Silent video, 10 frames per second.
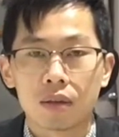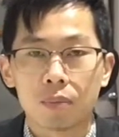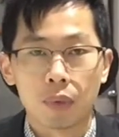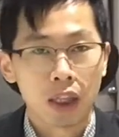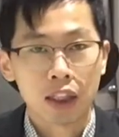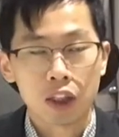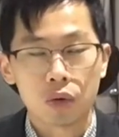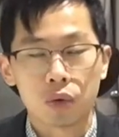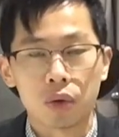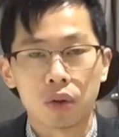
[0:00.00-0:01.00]
bloody
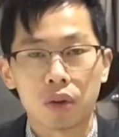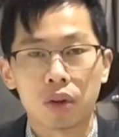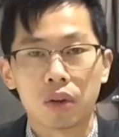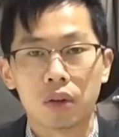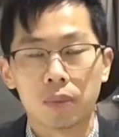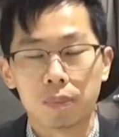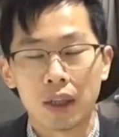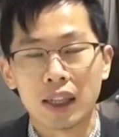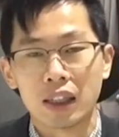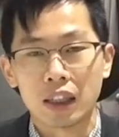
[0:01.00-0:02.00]
stool or the
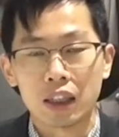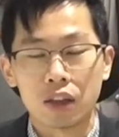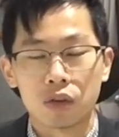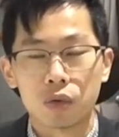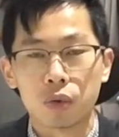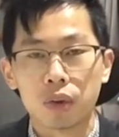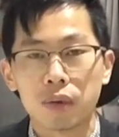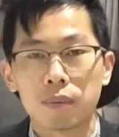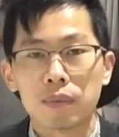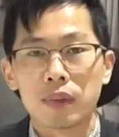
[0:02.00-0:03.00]
blood in the stool,
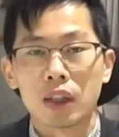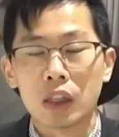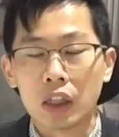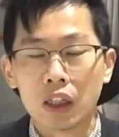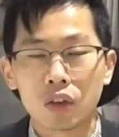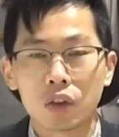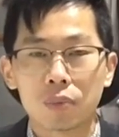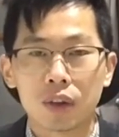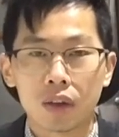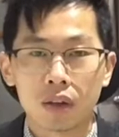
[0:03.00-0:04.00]
it's actually
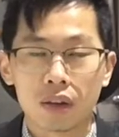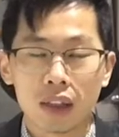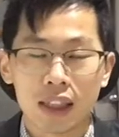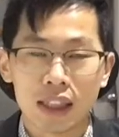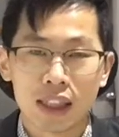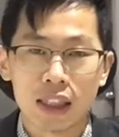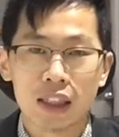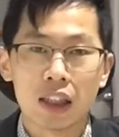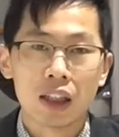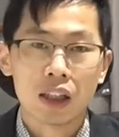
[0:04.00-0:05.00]
because the heat
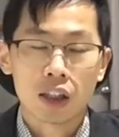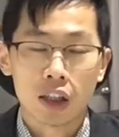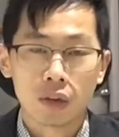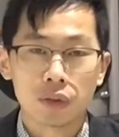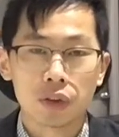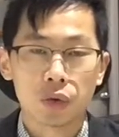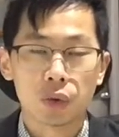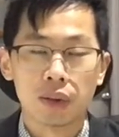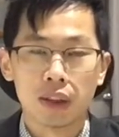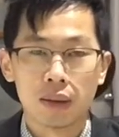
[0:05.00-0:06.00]
goes
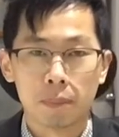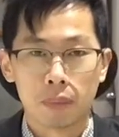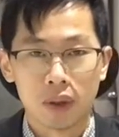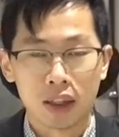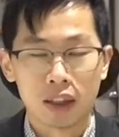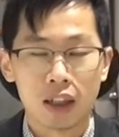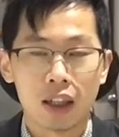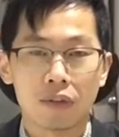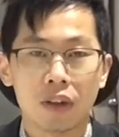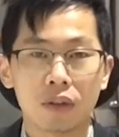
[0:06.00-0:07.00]
to the blood
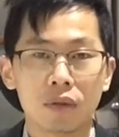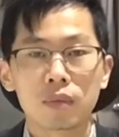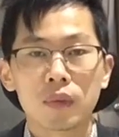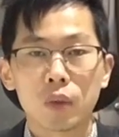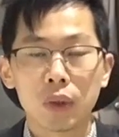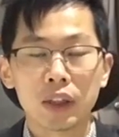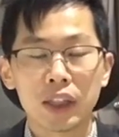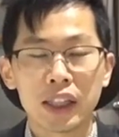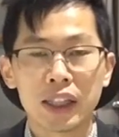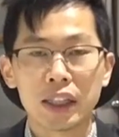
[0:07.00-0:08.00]
level. When the
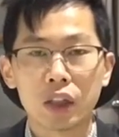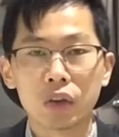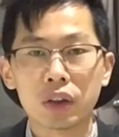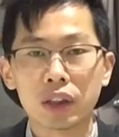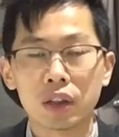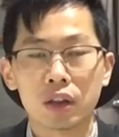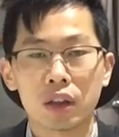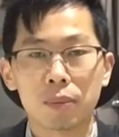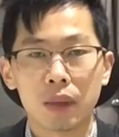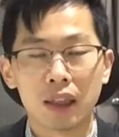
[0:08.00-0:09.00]
heat goes in the
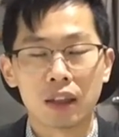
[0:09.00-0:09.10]
blood